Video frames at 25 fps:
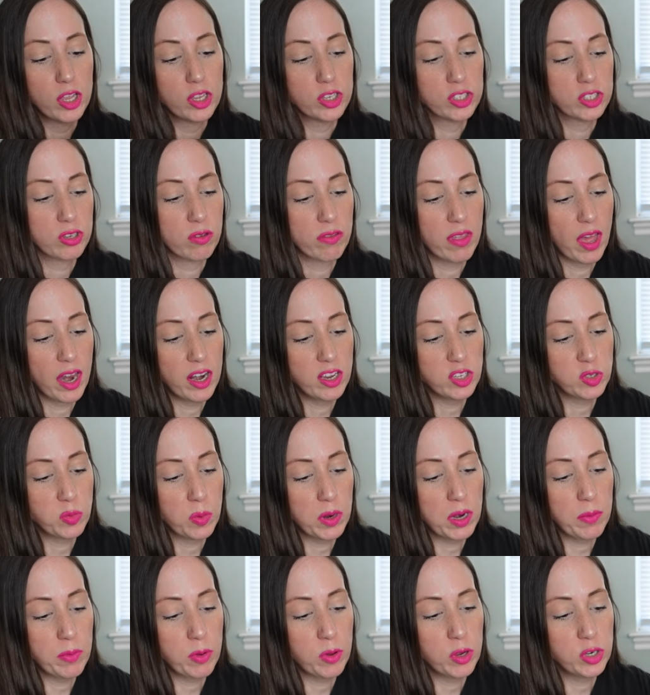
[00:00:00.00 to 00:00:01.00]
So that is
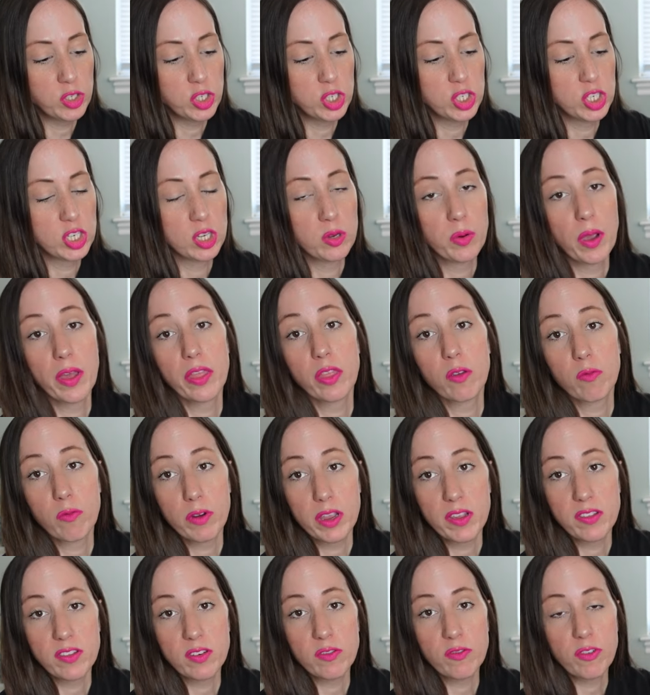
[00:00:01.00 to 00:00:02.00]
what I'm going to do, and the
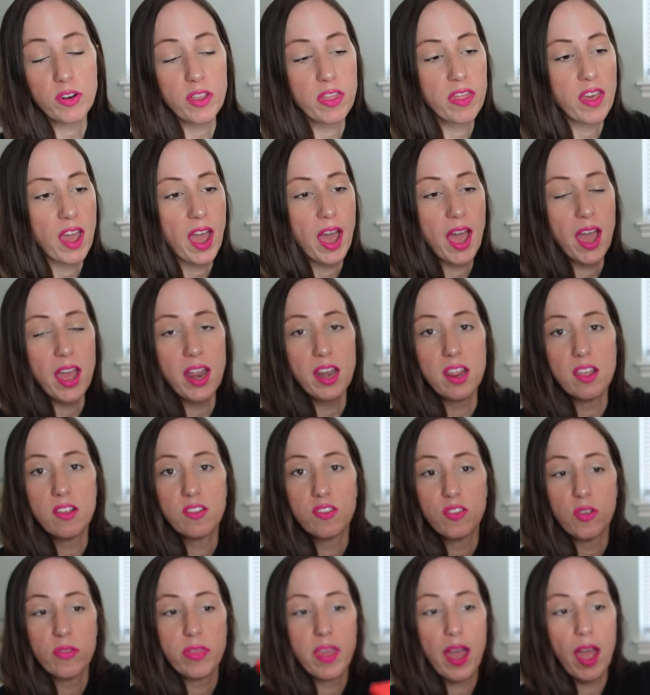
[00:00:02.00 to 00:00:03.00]
reason for that
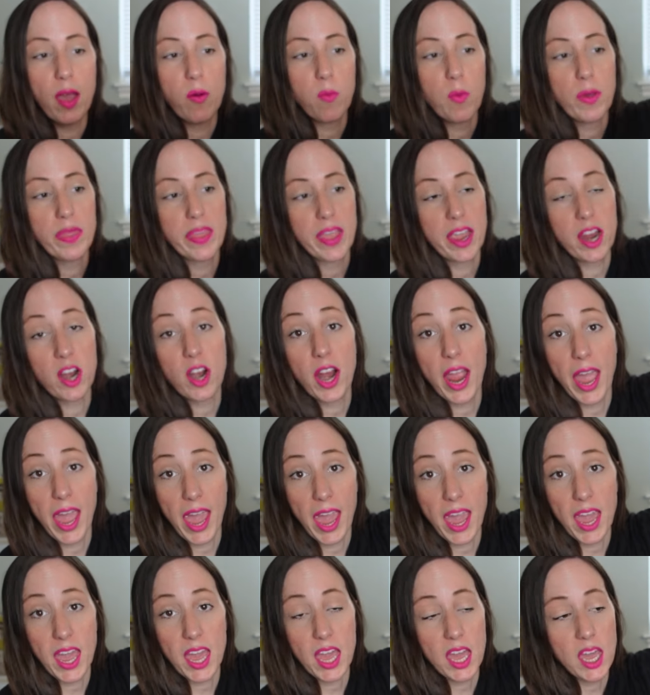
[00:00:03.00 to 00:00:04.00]
is so that when they are
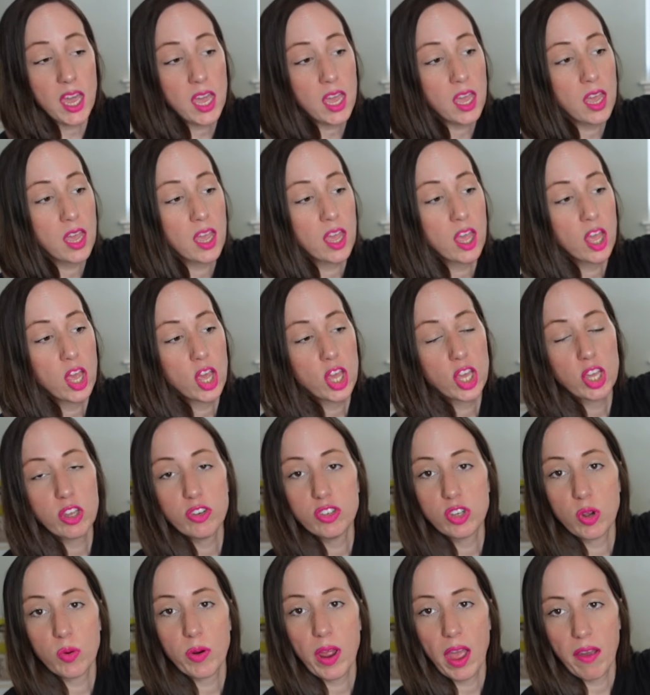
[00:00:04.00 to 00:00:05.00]
hanging, you
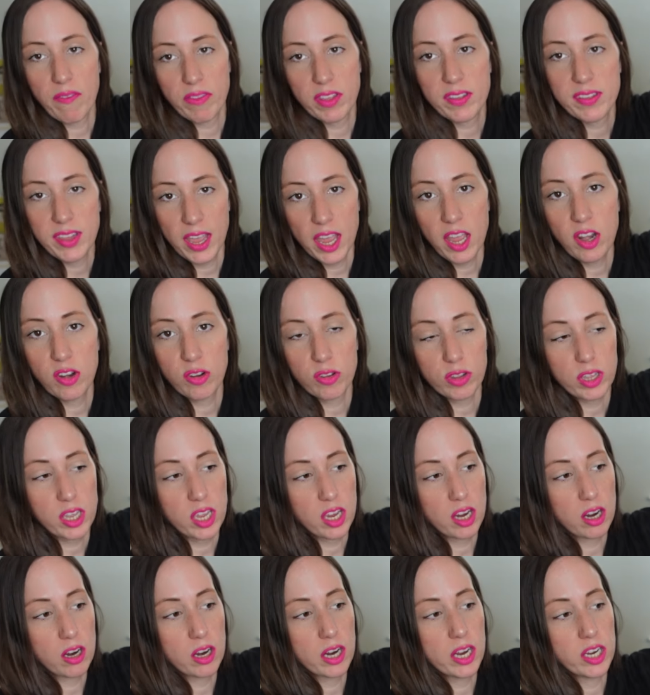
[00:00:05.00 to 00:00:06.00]
don't have this handle
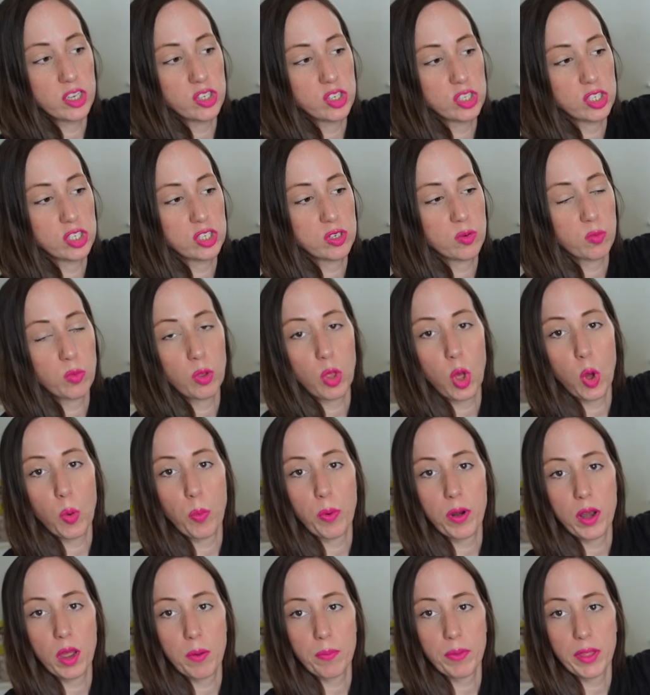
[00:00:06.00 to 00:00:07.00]
here, it just will
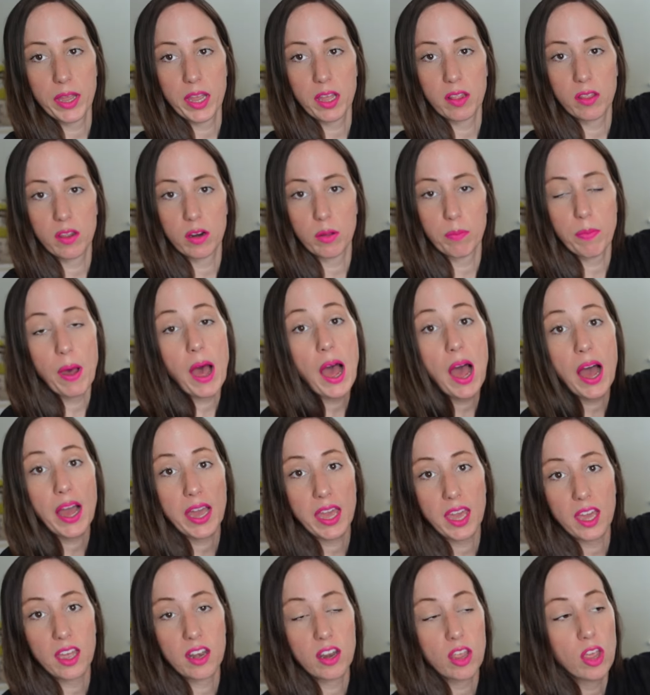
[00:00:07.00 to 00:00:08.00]
open up like a little
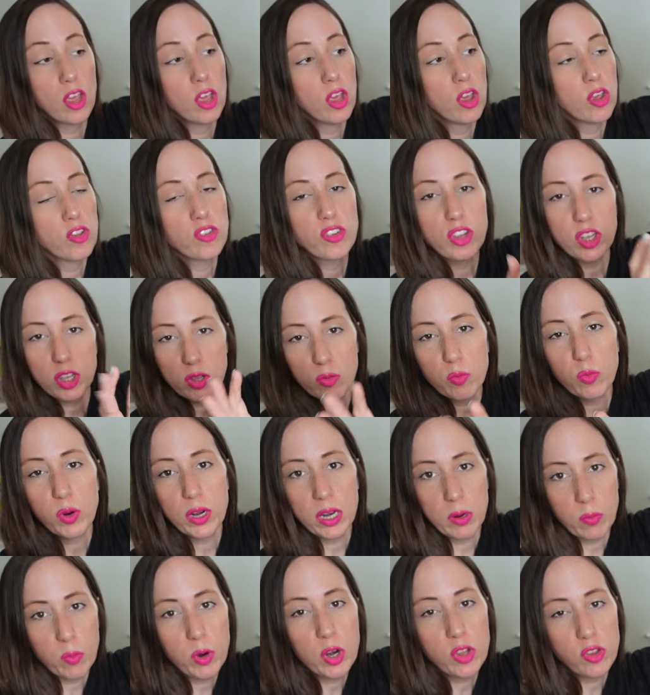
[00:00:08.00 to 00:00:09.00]
pocket. So
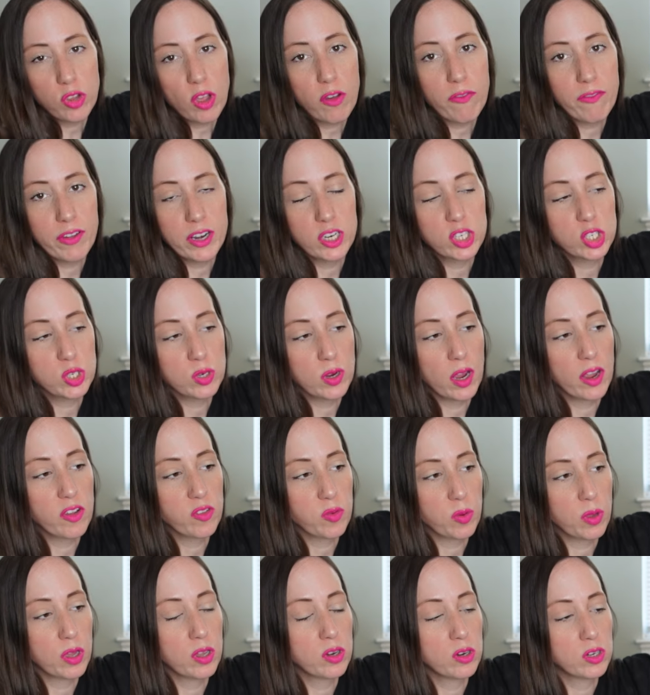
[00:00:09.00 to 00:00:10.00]
when it's all finished, you
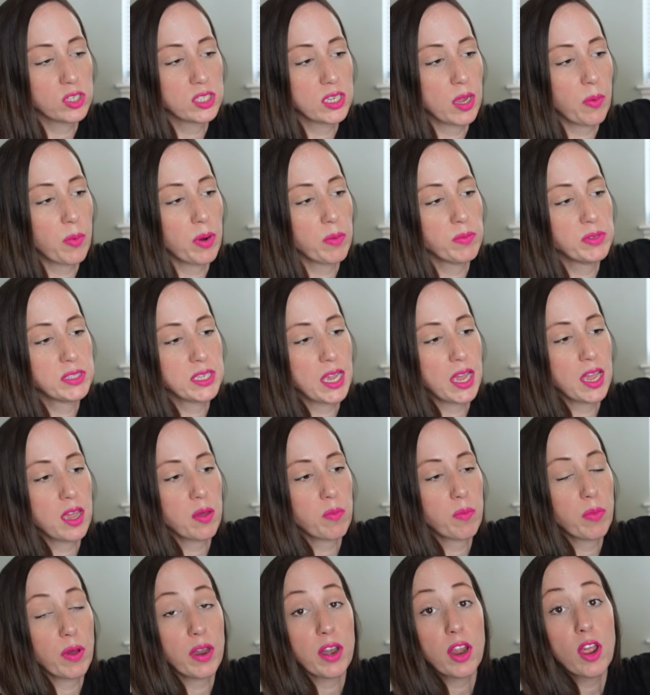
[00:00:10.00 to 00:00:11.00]
guys will understand what I'm
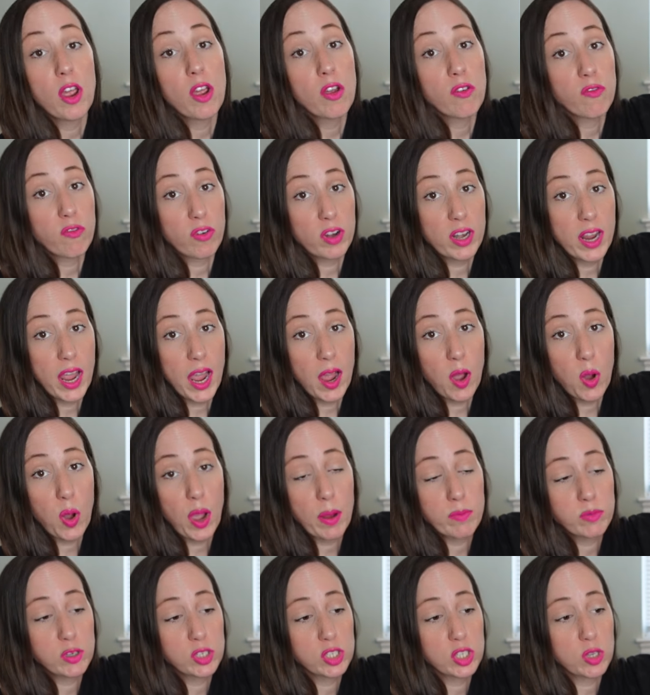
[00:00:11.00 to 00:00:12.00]
saying, but for now,
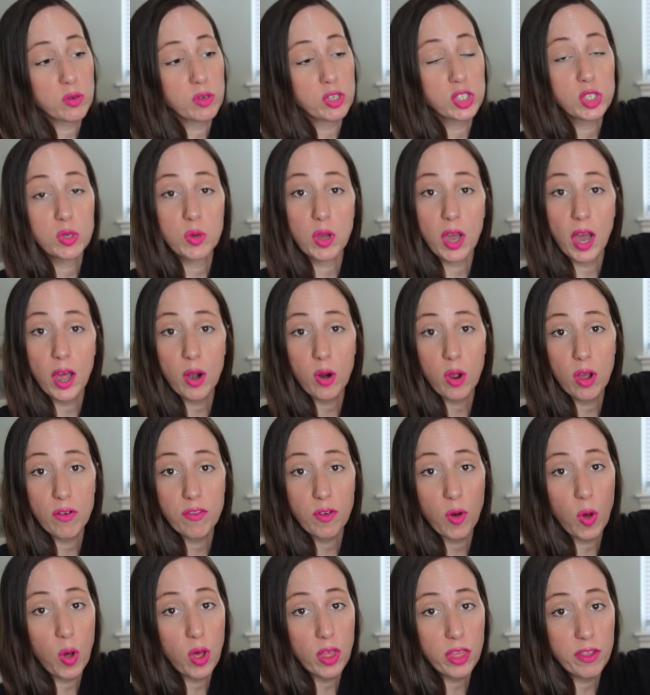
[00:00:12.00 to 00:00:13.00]
I'm just going to cut
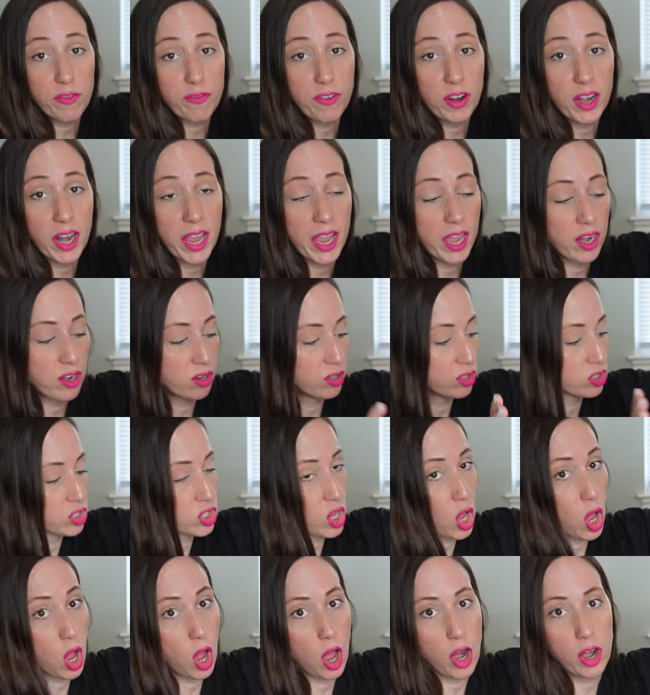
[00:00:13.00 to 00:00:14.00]
off all the front handles
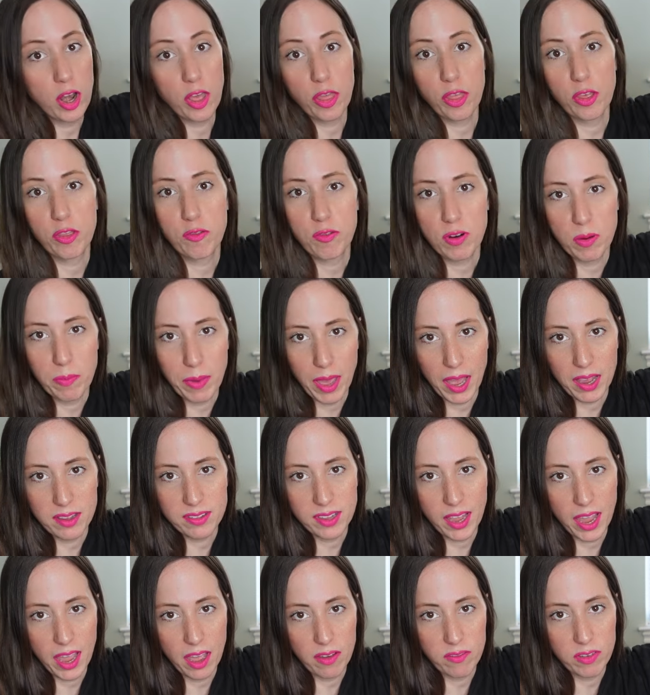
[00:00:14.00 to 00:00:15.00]
on the 3
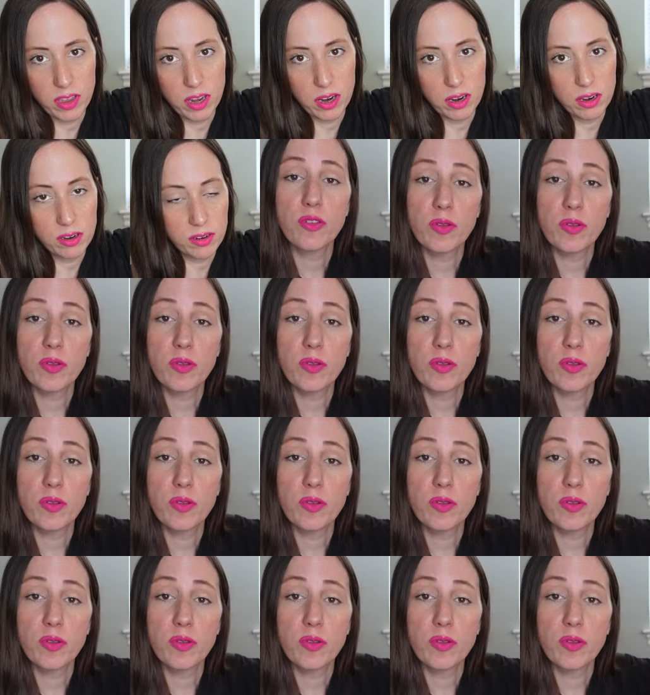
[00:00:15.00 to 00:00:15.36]
bags I have here.